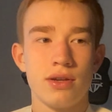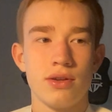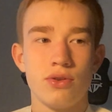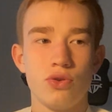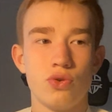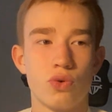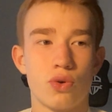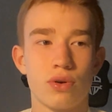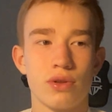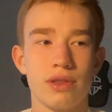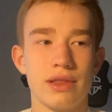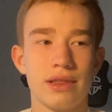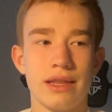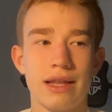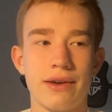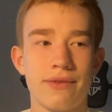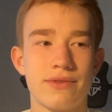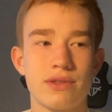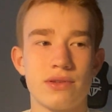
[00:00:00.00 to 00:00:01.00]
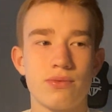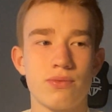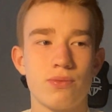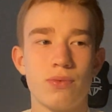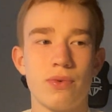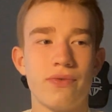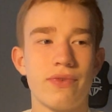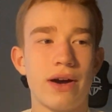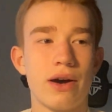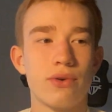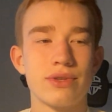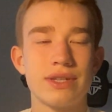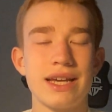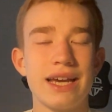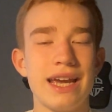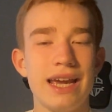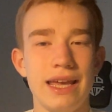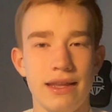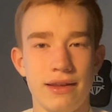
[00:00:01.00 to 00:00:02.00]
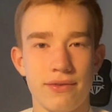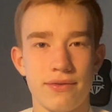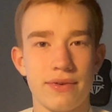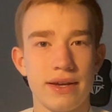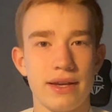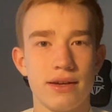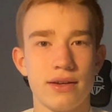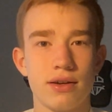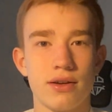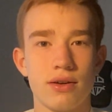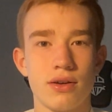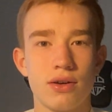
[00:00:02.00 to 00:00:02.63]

you're left without anything,